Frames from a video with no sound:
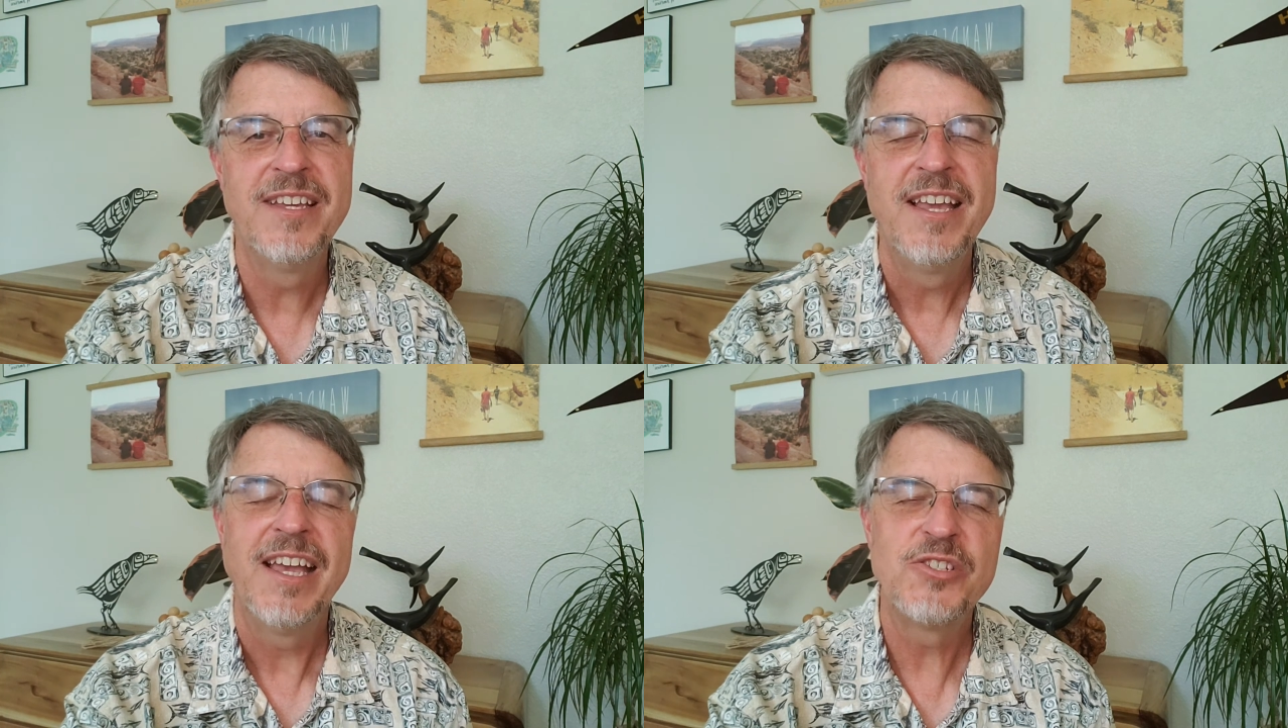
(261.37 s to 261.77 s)

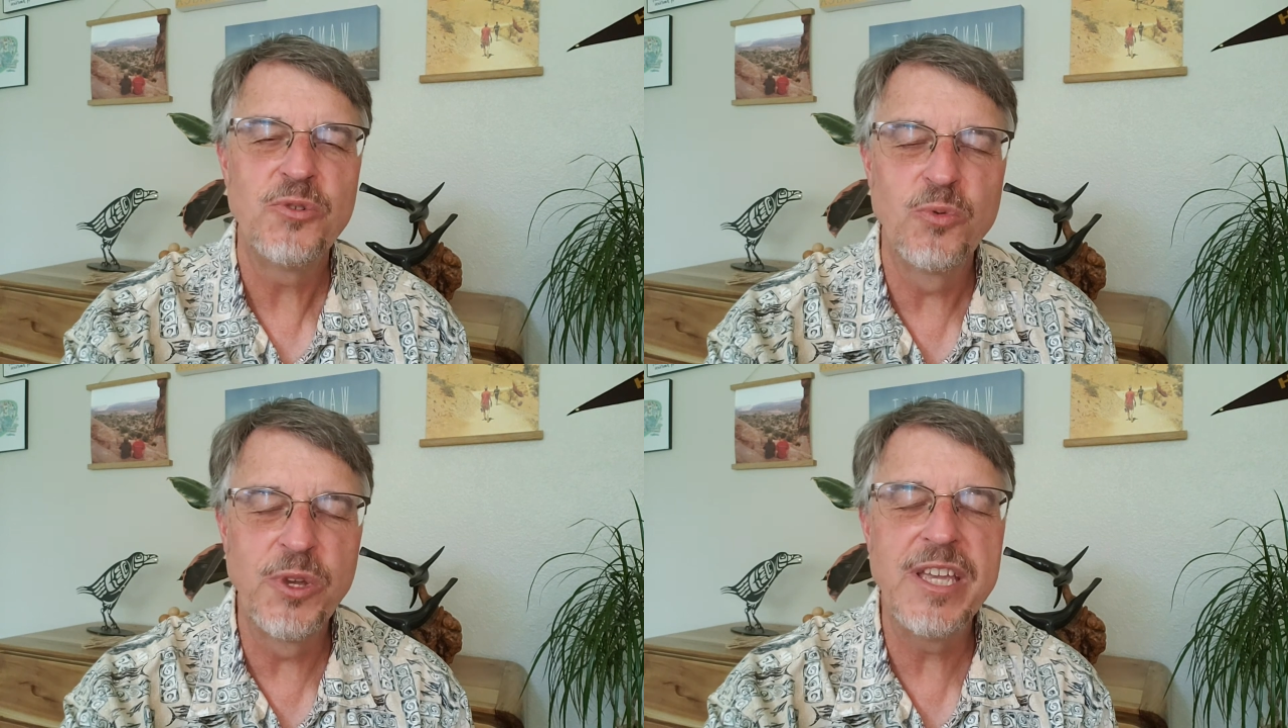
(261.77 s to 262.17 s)
as you
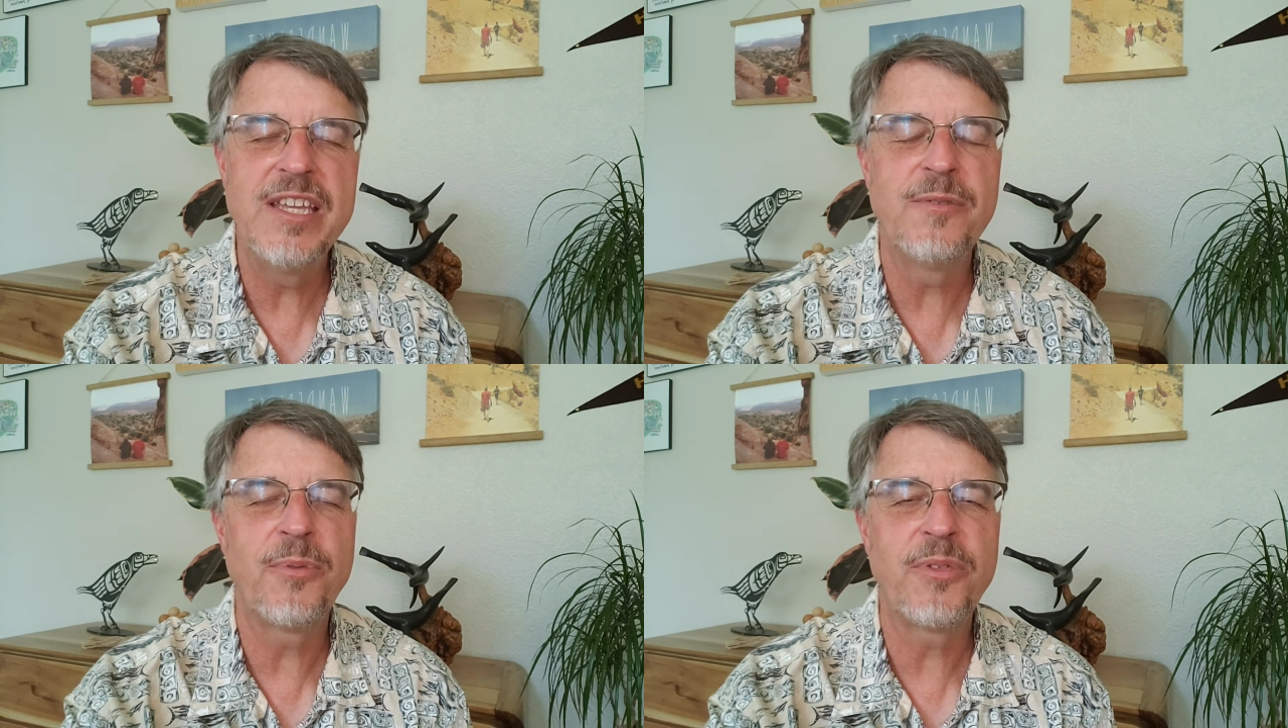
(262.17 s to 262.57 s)
read
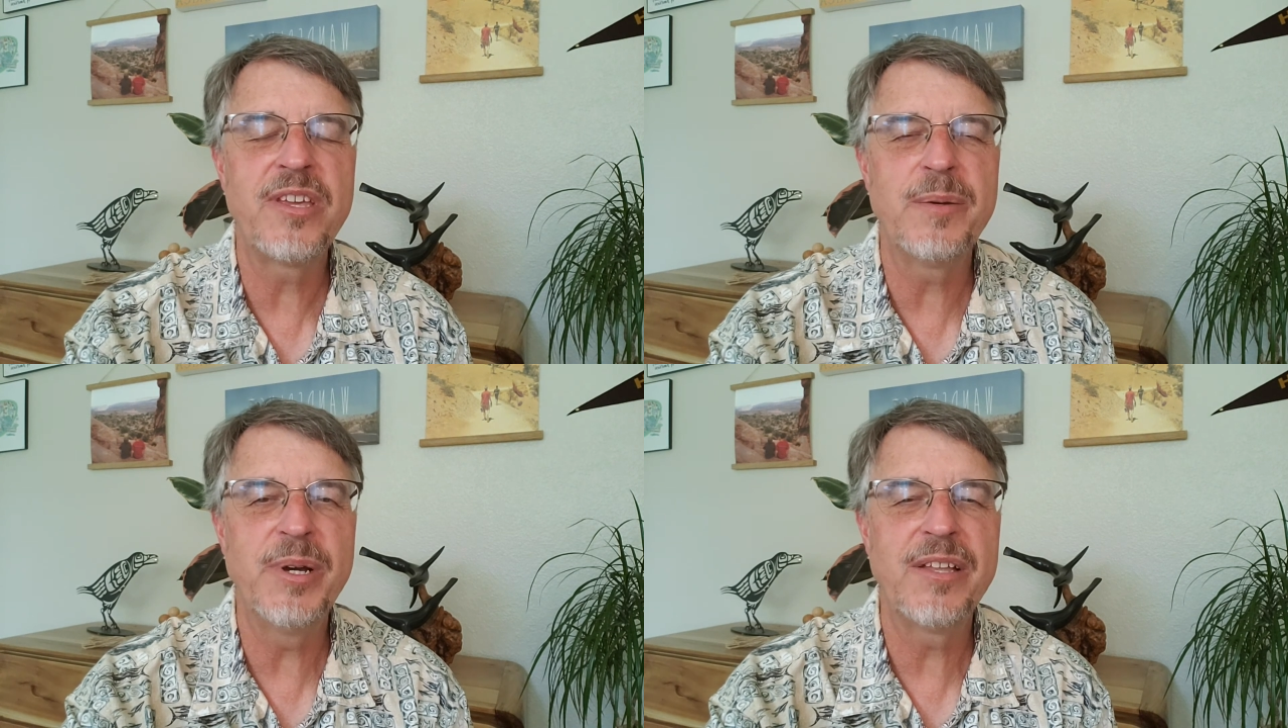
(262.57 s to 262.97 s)
and think
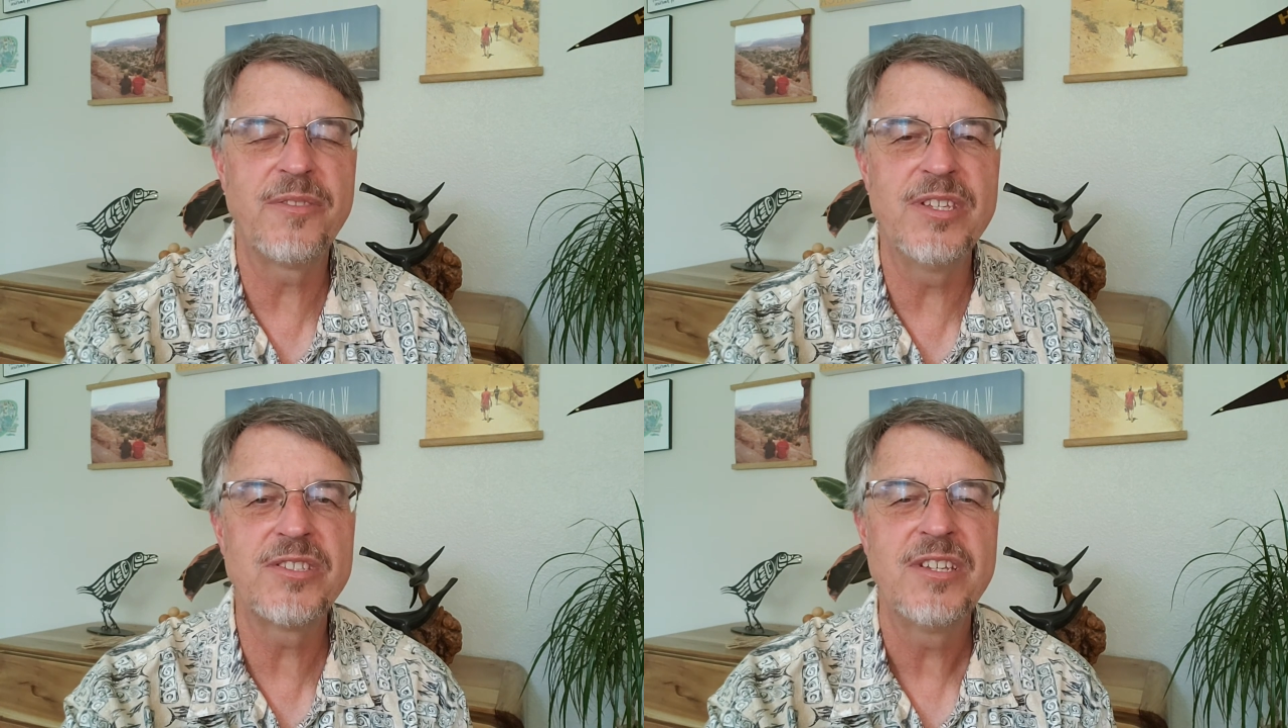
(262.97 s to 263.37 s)
about
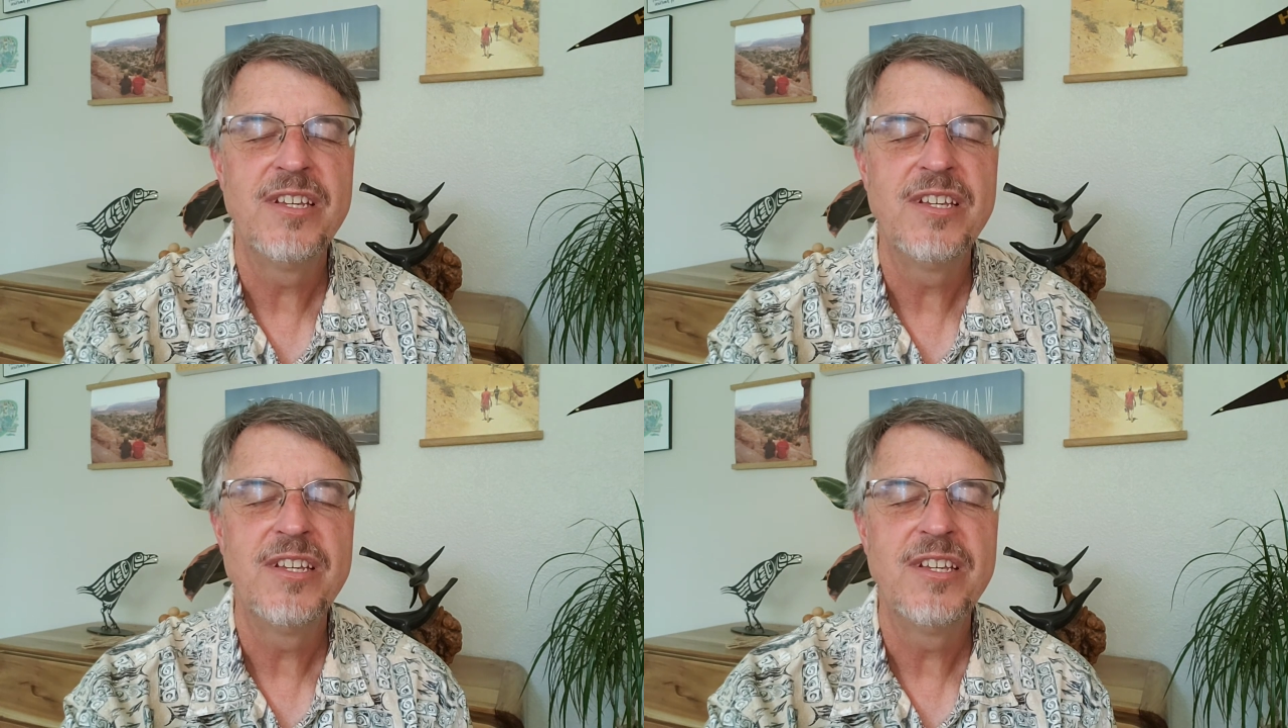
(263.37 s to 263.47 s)
this